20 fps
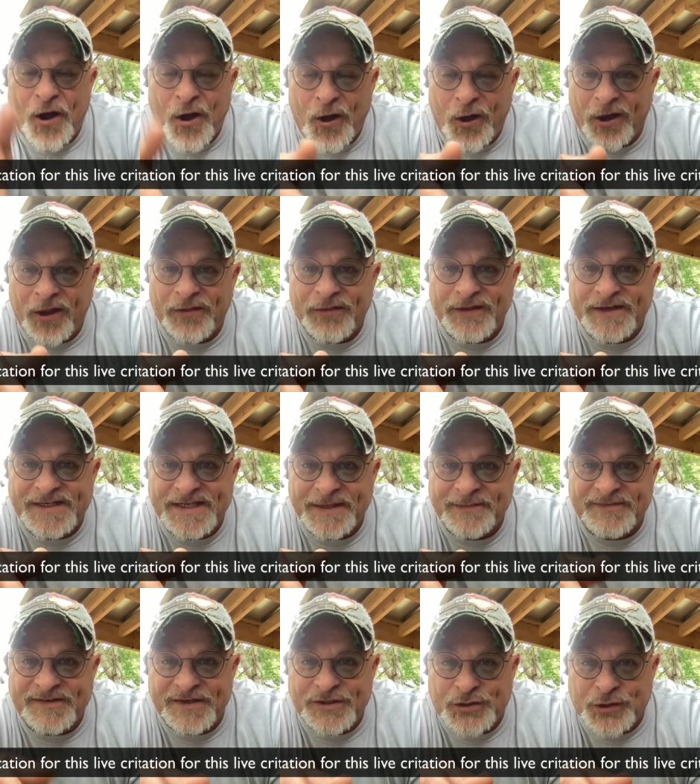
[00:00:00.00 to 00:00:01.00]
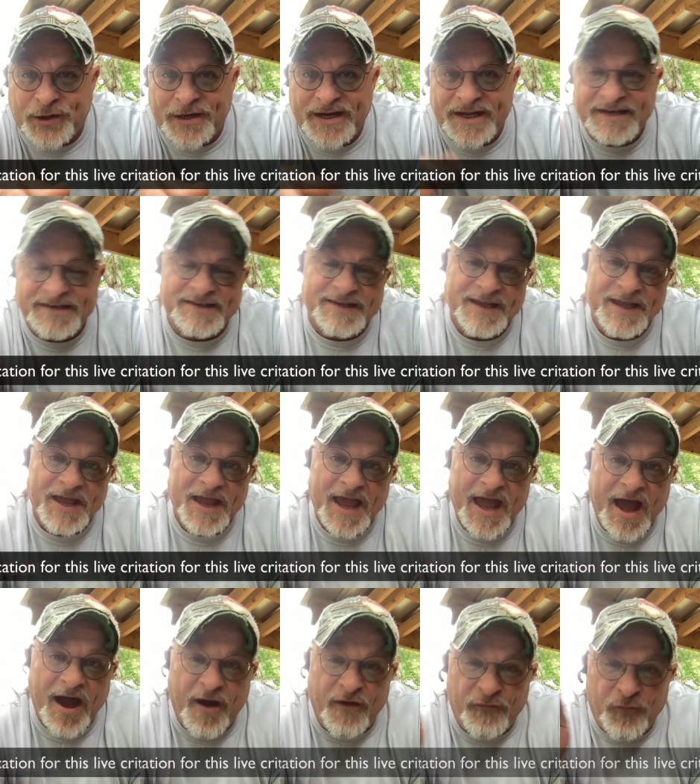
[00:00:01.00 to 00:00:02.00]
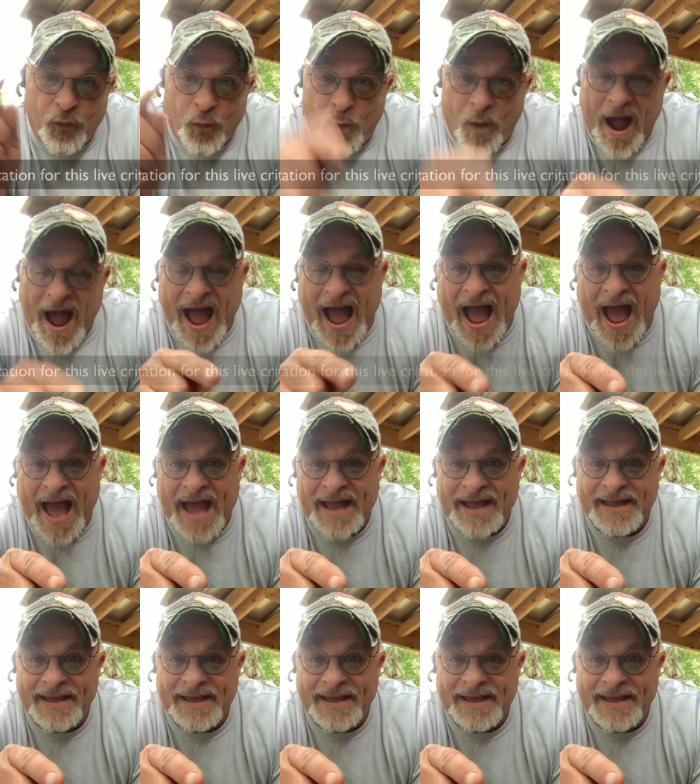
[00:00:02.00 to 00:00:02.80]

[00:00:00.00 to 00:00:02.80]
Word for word: all of the tips and tricks of why